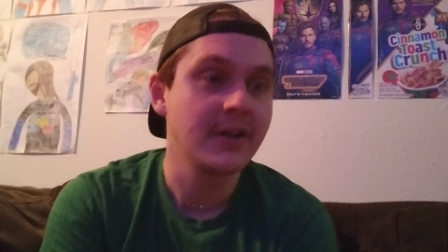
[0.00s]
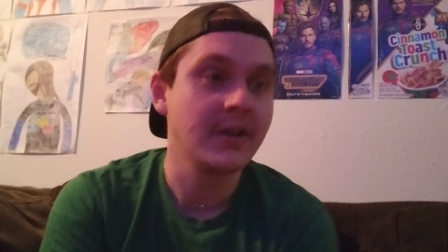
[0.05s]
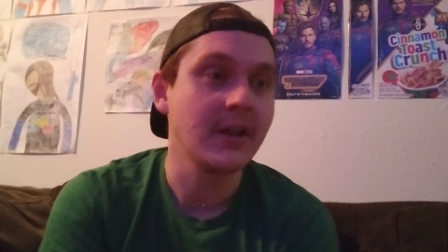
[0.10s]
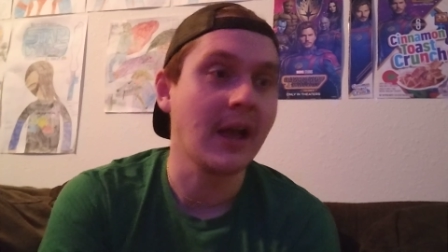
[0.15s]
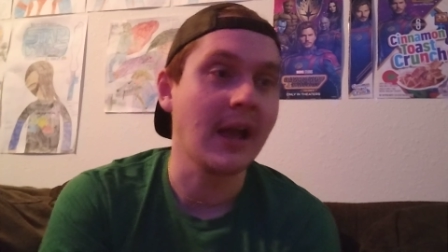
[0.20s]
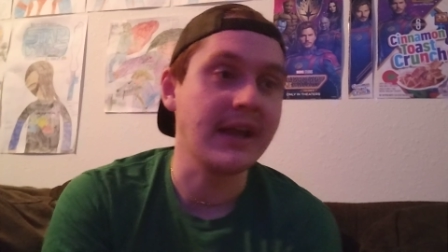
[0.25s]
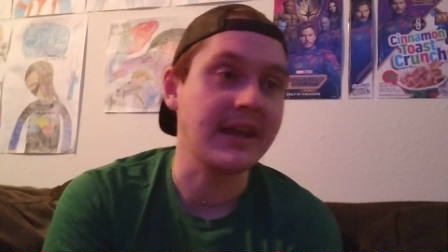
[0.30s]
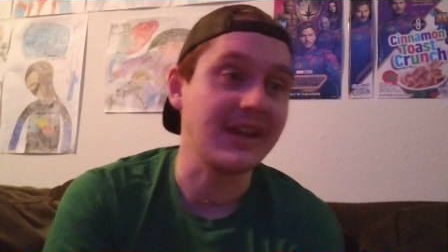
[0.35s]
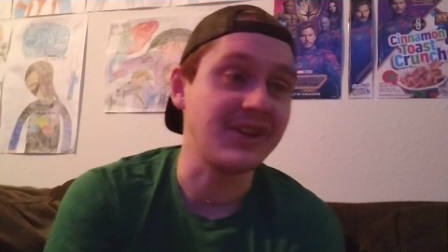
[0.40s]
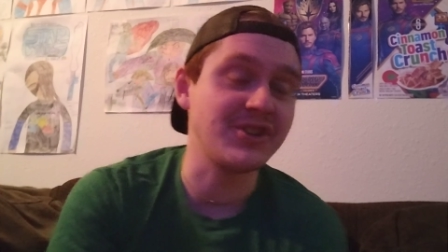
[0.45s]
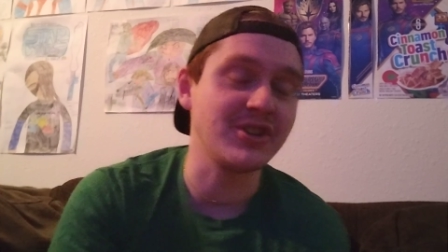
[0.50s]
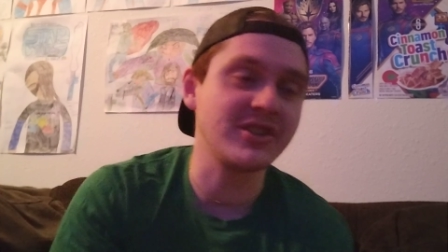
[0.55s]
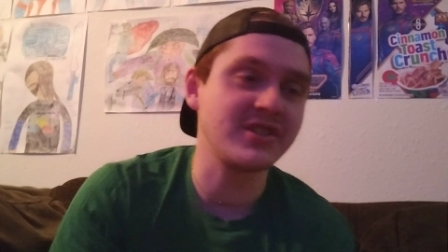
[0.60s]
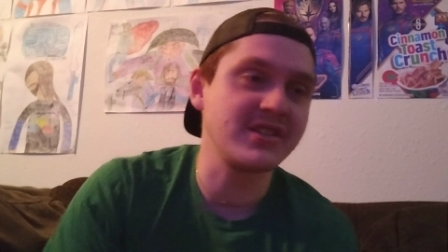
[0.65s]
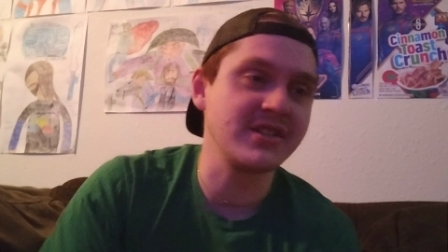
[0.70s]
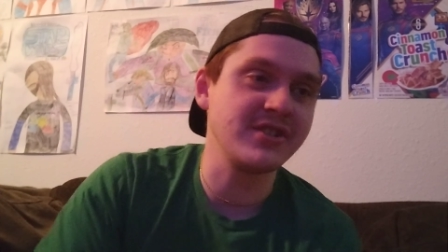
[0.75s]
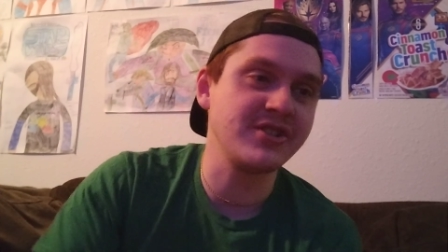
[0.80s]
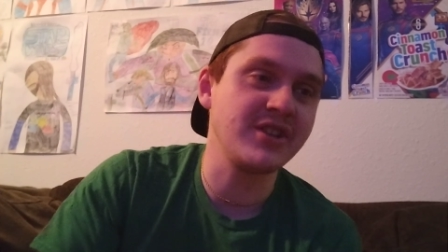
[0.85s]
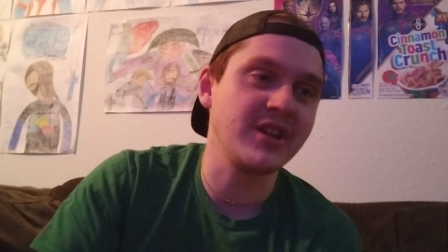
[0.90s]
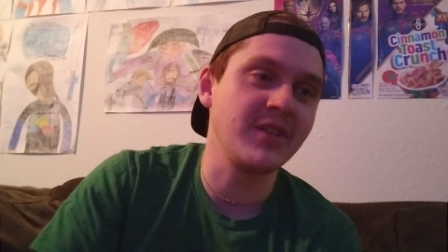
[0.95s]
Like, just
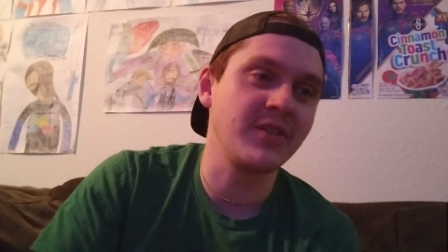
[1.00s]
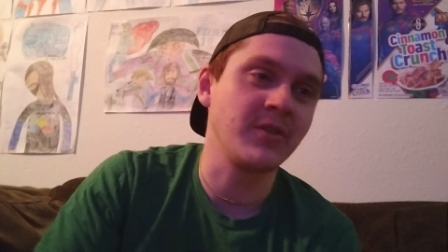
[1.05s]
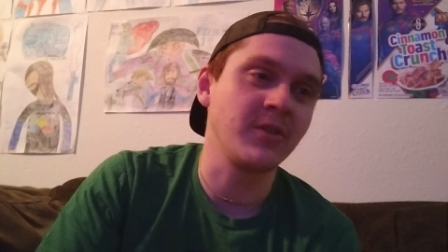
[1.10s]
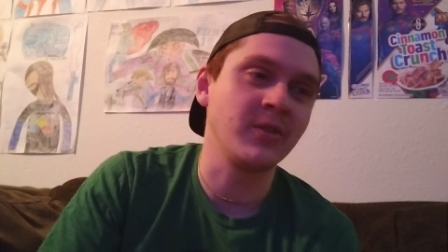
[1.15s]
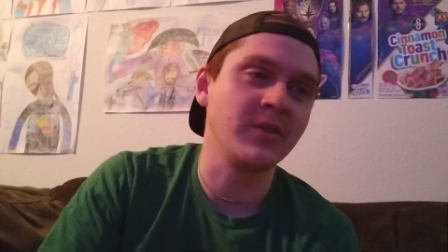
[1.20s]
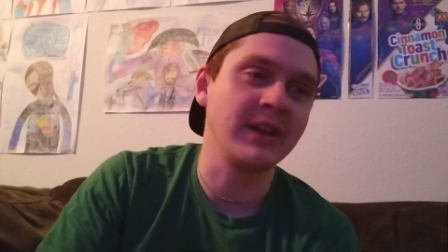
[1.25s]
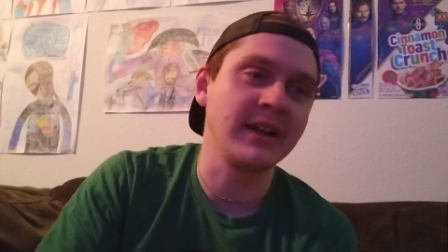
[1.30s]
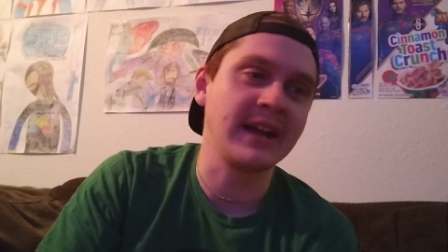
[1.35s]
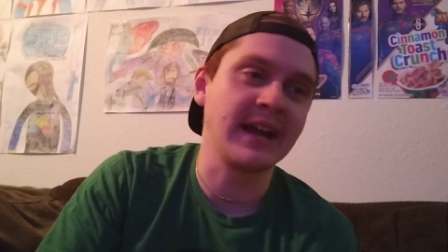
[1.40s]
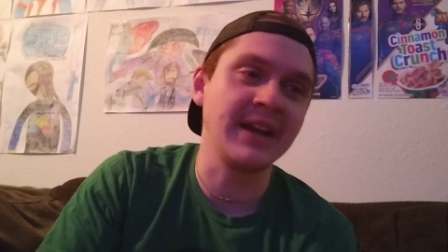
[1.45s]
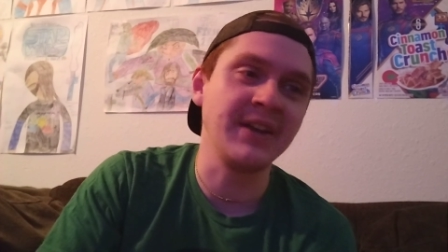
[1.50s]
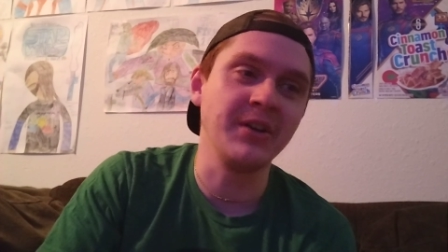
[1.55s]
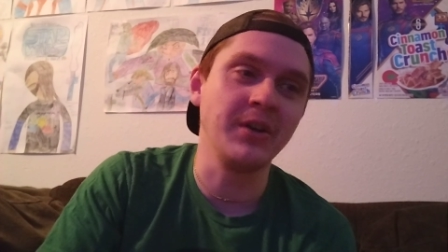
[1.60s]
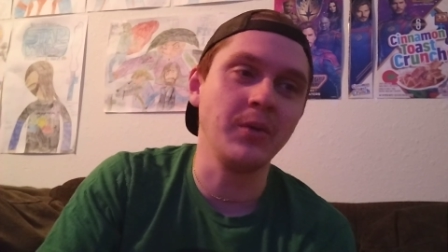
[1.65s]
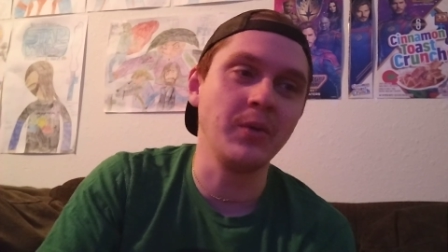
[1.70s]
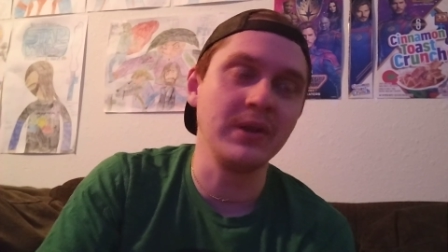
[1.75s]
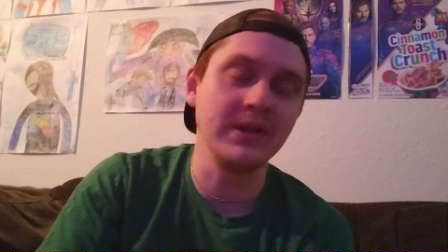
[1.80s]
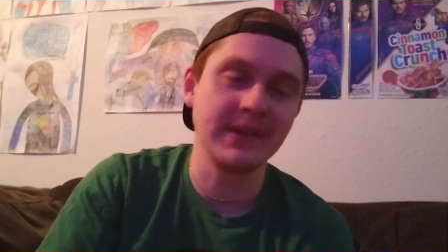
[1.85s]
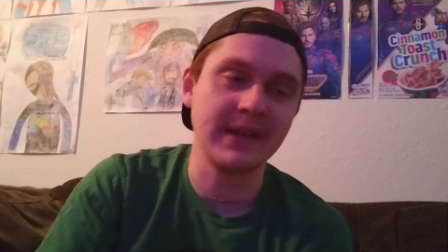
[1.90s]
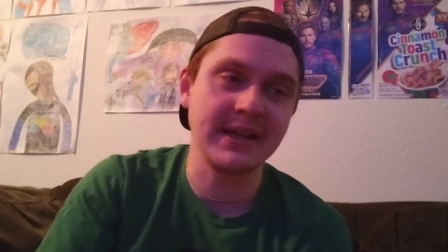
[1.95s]
in general. Like, I know
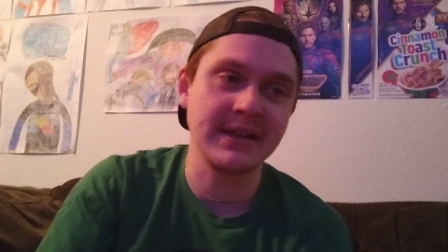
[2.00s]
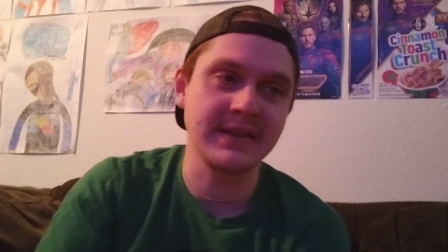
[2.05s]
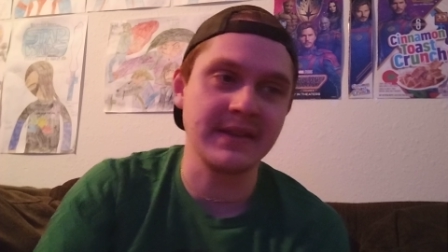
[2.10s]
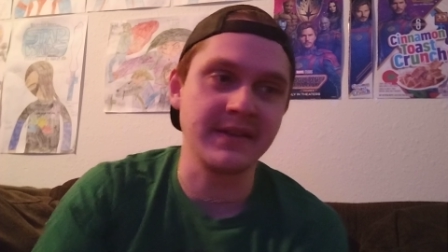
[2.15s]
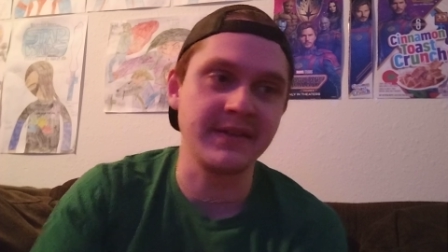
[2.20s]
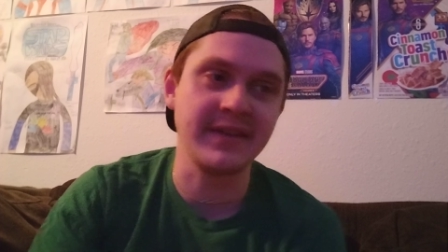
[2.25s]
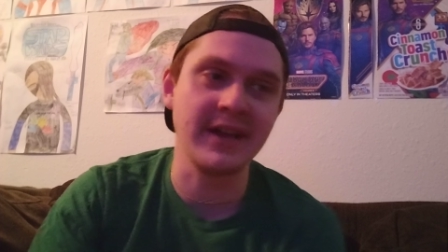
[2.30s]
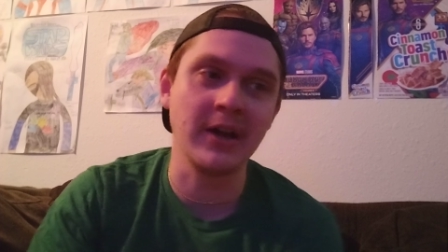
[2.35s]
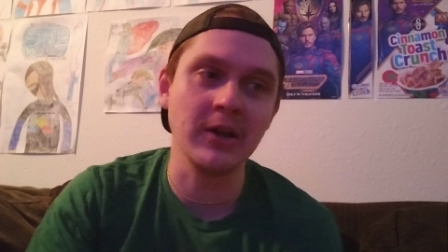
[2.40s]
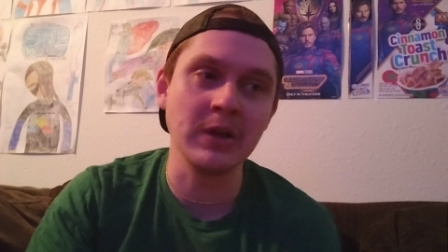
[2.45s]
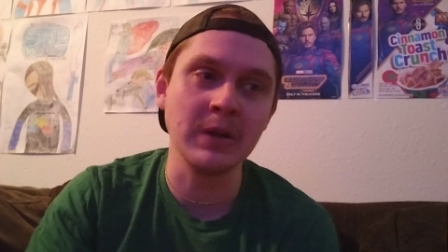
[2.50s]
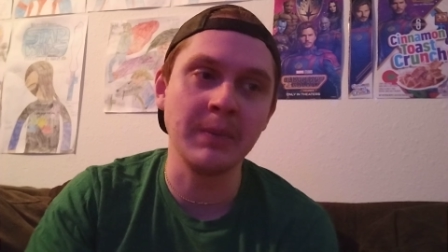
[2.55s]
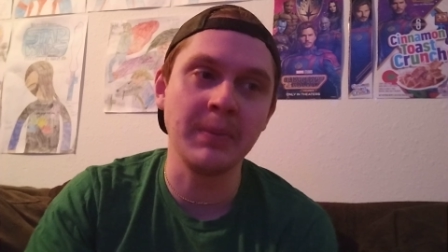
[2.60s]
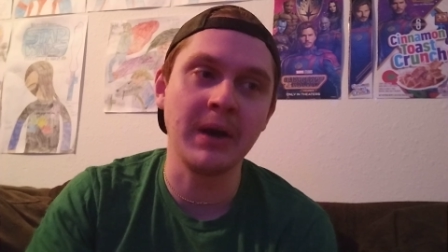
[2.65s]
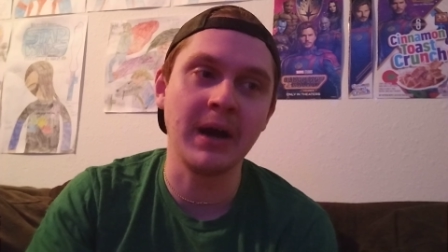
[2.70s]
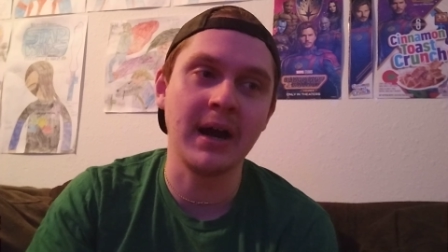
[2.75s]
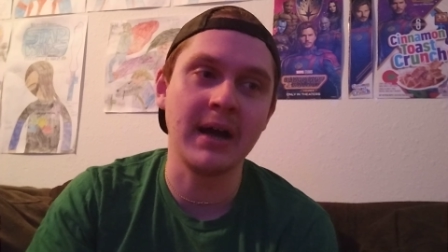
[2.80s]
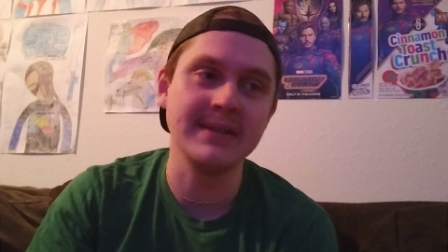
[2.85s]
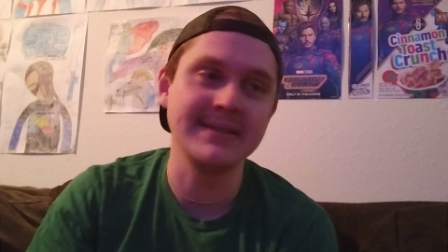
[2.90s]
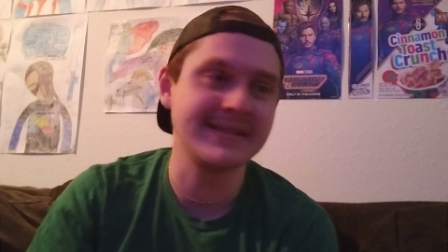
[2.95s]
when, like, the
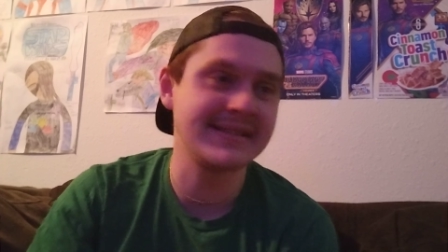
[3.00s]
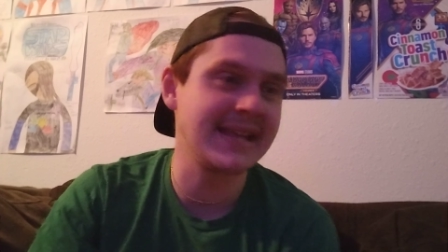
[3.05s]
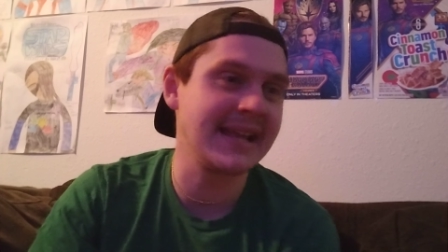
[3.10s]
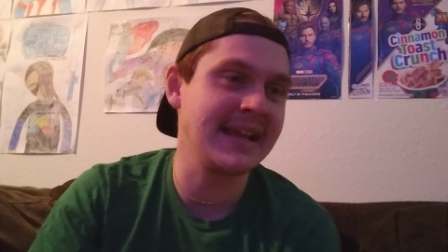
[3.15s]
telepods,